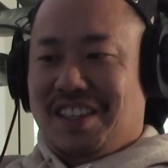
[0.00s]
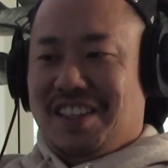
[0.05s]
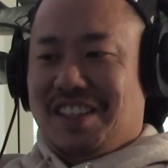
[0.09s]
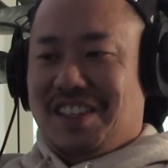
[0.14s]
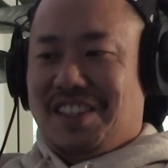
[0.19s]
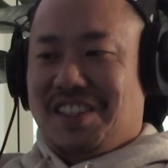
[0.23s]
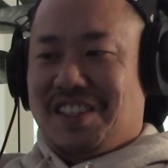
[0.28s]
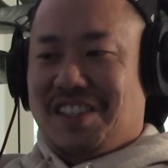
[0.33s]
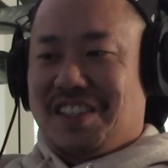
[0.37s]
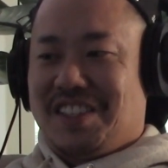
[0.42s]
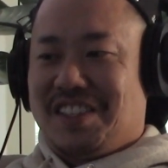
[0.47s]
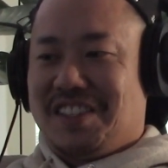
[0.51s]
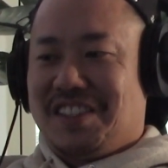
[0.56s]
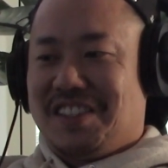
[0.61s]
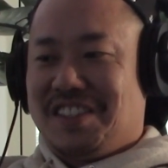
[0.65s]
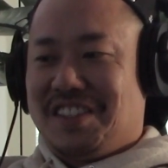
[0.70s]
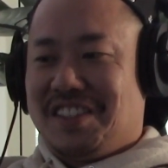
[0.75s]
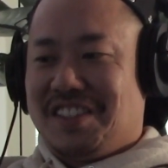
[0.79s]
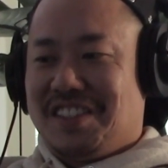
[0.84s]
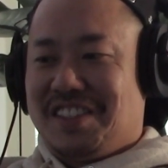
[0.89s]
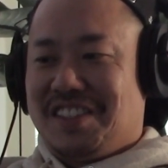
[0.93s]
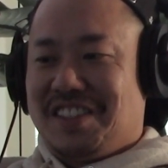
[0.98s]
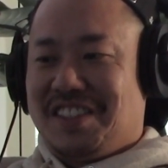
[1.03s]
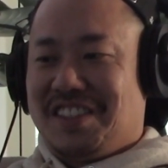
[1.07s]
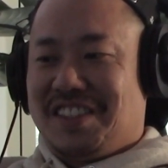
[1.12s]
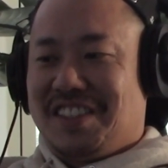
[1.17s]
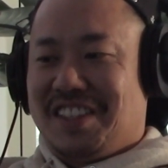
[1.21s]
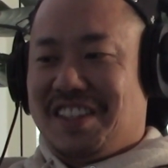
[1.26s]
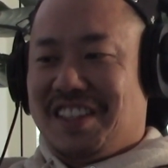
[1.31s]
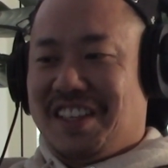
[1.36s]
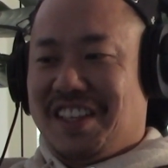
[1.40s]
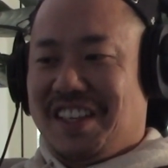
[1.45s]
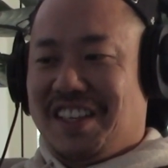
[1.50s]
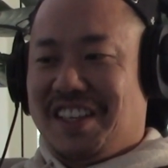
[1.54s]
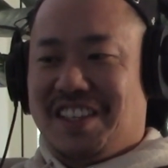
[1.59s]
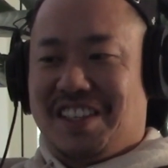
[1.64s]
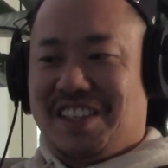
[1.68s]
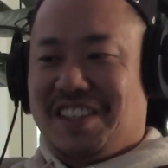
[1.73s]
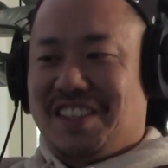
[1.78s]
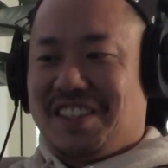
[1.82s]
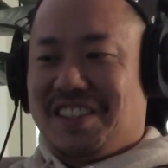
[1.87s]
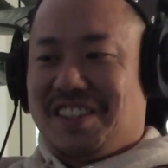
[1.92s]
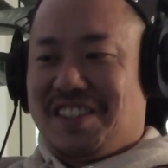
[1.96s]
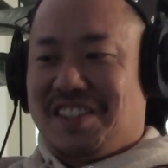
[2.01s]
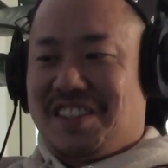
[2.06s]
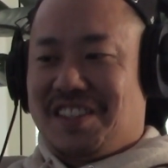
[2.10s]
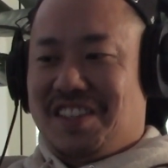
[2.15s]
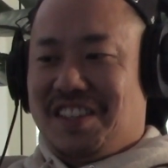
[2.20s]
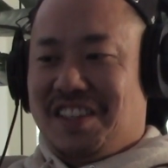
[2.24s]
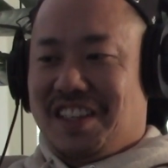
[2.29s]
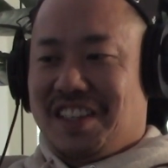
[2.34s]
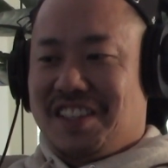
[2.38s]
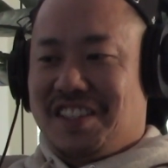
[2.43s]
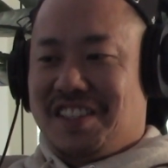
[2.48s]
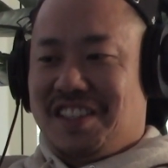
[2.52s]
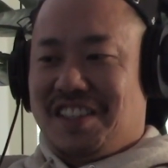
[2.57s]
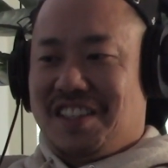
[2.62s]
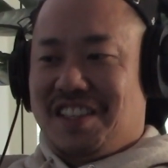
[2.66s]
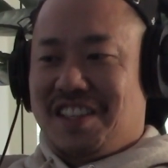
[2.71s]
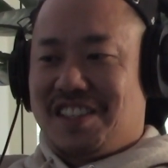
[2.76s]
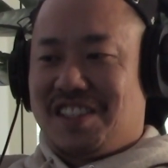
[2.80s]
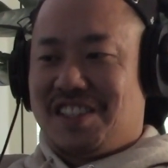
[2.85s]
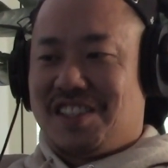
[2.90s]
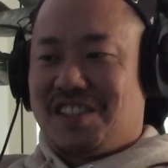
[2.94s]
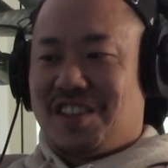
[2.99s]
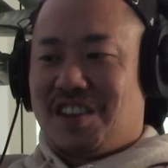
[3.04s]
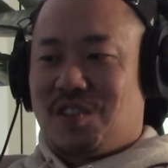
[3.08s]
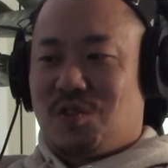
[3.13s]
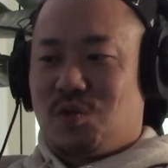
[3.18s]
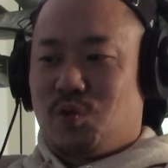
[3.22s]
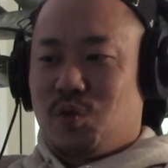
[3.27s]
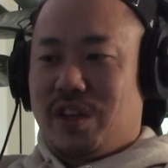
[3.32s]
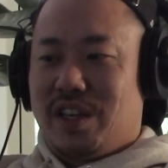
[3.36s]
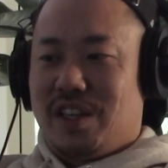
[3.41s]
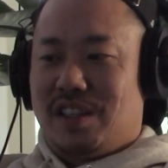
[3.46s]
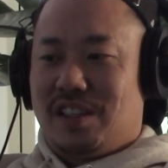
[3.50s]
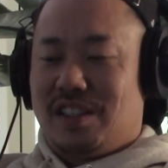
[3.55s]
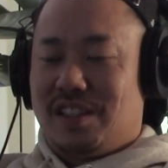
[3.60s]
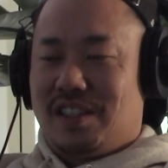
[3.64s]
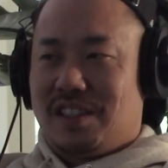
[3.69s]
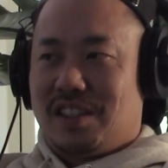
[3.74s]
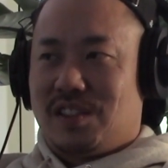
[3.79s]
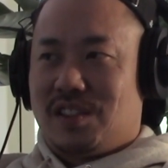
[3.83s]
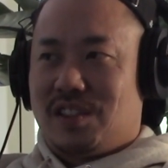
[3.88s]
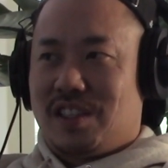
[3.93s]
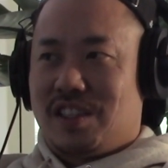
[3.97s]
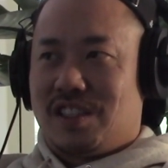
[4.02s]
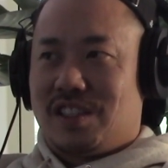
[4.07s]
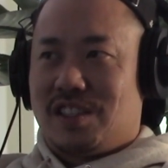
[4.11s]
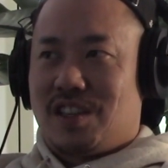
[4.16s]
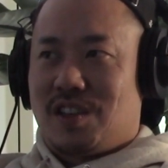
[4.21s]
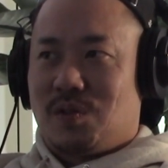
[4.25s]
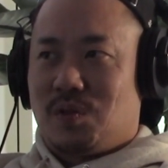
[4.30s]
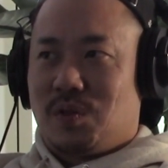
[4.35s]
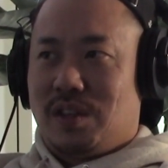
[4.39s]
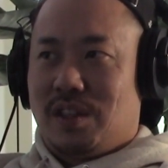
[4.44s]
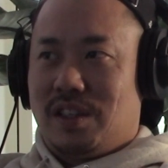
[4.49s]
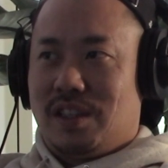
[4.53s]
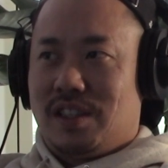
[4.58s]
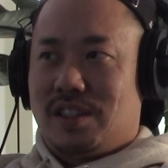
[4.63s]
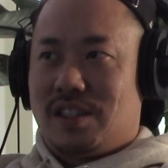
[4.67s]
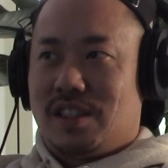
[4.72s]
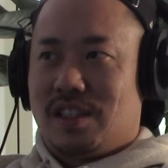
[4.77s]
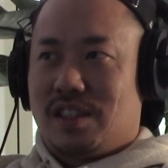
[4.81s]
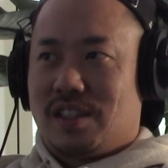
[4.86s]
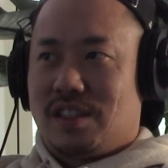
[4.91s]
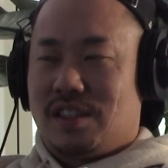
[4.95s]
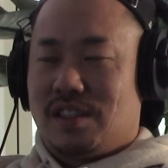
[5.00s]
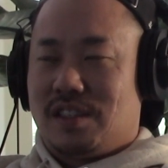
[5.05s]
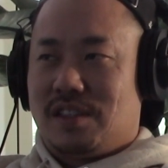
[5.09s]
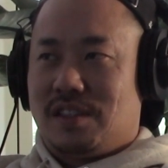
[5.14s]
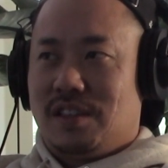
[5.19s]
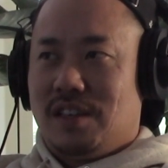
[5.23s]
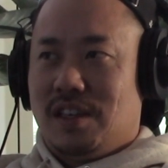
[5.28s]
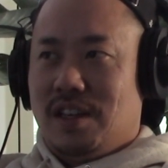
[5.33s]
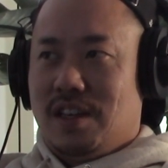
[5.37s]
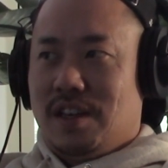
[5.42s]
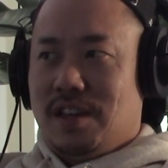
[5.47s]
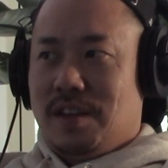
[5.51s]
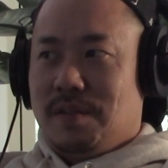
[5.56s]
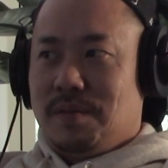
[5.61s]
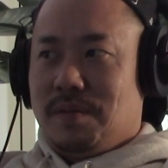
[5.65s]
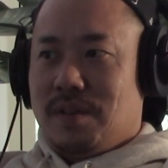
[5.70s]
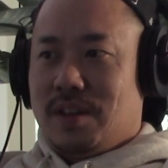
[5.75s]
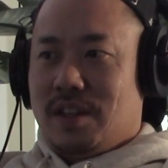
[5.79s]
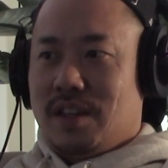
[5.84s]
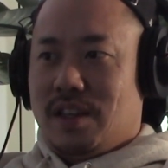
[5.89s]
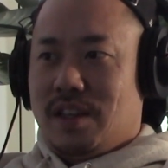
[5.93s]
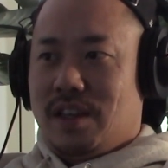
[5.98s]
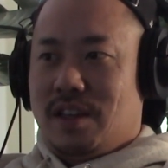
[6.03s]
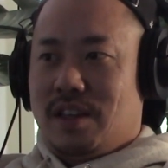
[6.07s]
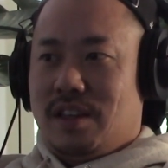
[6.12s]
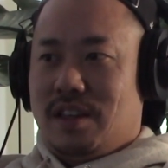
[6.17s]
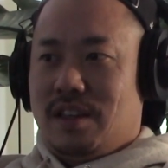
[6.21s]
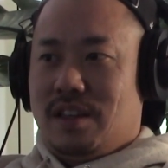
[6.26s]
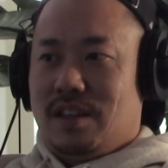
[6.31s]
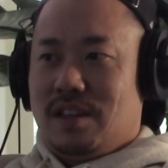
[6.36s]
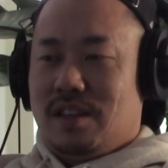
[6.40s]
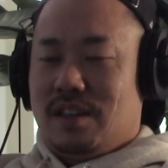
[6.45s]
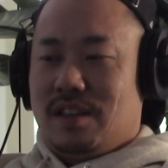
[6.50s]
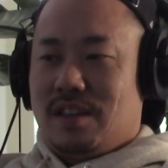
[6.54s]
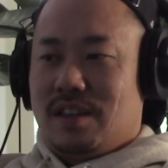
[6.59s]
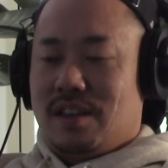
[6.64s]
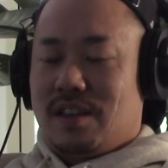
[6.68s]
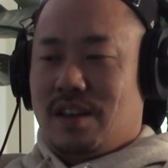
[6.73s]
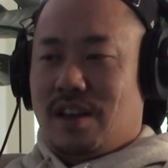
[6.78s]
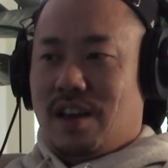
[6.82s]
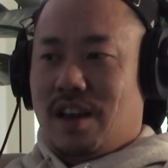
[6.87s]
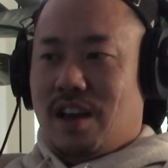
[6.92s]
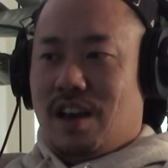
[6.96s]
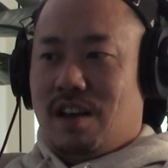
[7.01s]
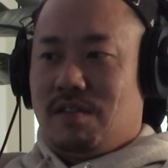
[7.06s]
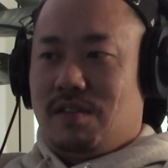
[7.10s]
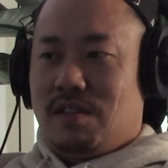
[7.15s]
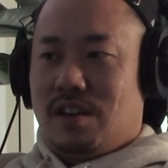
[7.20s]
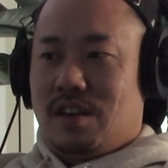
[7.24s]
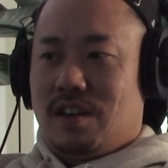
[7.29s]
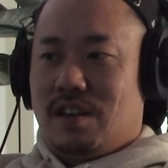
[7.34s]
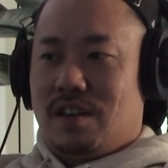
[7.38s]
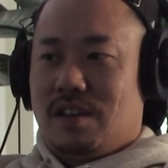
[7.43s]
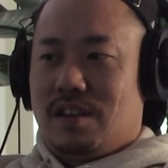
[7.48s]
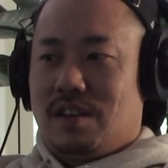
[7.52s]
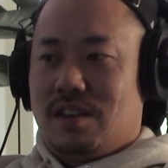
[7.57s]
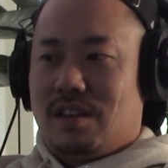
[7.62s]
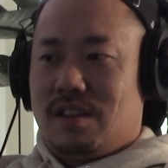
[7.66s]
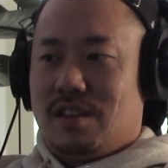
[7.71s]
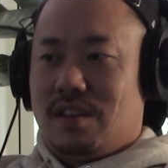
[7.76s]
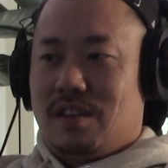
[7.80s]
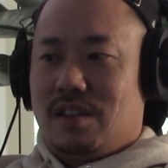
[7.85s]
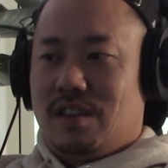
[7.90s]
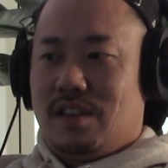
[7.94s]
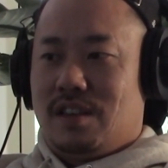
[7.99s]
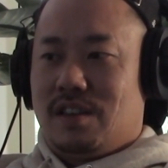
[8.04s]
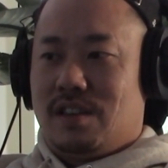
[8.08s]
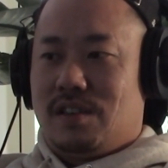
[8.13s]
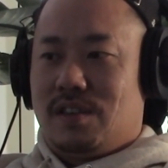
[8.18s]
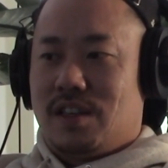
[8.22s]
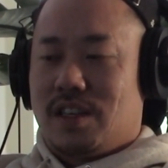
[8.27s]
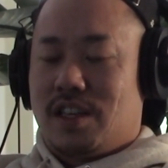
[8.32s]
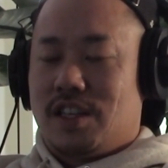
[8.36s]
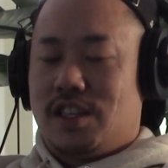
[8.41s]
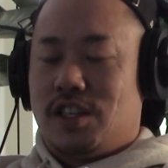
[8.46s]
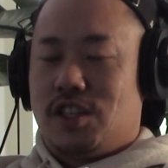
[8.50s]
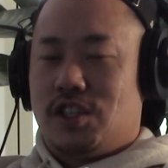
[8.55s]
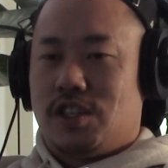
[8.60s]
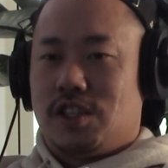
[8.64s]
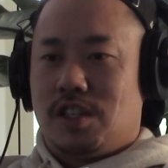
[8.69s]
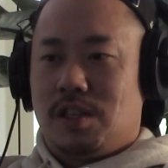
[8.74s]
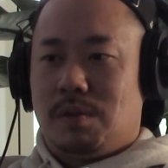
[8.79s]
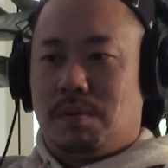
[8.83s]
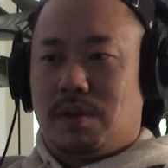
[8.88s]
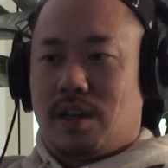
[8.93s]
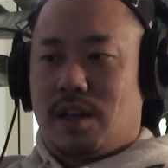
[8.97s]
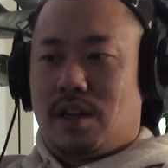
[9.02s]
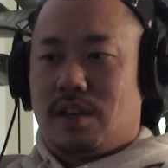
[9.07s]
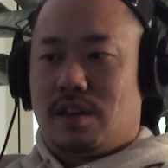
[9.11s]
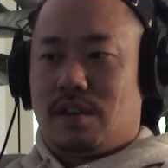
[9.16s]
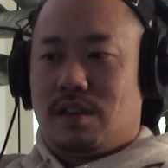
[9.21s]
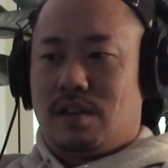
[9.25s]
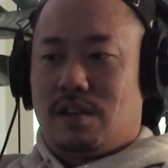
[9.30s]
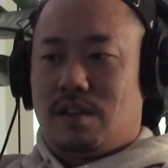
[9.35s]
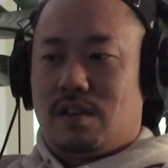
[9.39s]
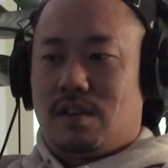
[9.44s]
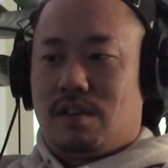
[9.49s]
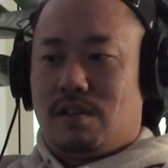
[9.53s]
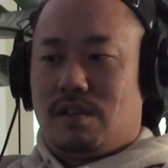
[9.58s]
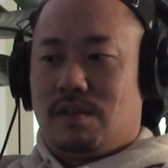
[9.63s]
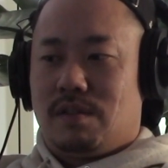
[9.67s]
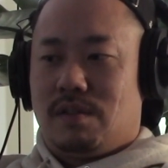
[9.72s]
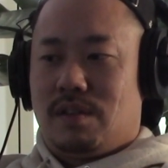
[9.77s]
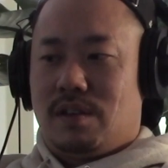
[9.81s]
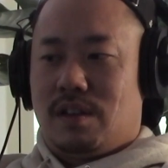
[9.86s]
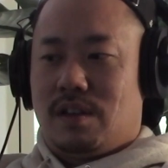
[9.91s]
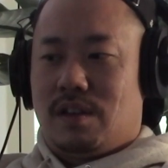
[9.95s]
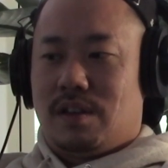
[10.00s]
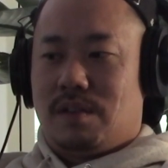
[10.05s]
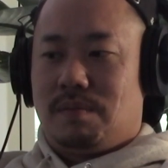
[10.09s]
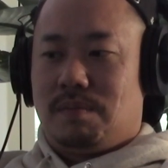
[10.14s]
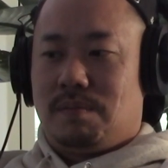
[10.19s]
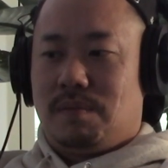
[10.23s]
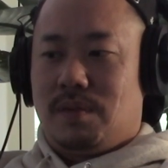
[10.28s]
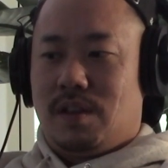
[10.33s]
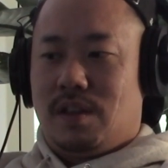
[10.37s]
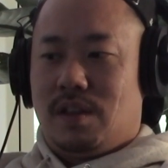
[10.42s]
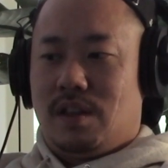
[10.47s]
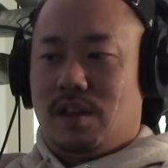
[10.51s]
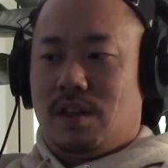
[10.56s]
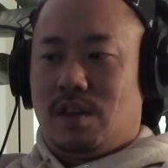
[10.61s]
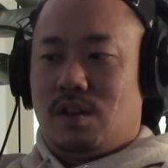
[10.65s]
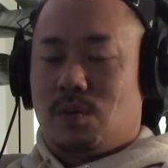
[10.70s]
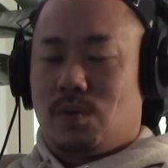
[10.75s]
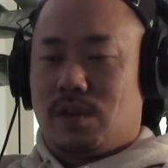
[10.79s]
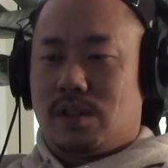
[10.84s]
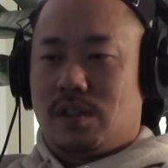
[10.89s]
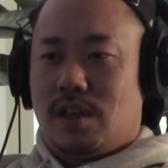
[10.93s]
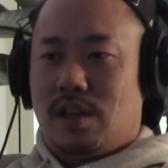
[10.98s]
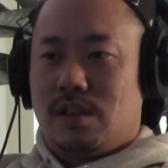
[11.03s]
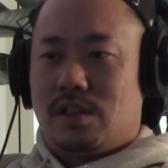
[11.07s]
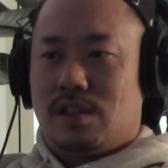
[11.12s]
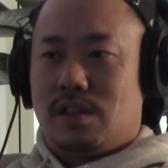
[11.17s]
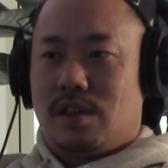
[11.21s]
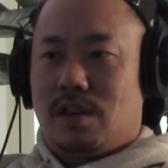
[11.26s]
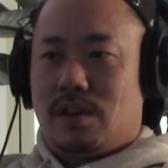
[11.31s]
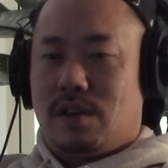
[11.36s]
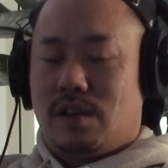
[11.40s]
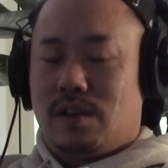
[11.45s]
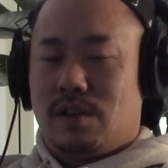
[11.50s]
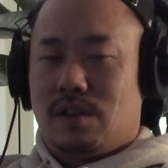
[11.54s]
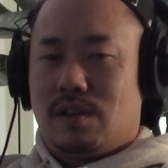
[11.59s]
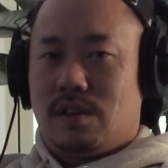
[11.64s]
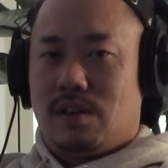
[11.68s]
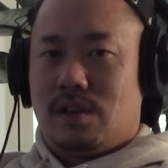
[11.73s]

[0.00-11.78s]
So like this is not real, this is not realistic, so like have a contingency plan in a worst case scenario.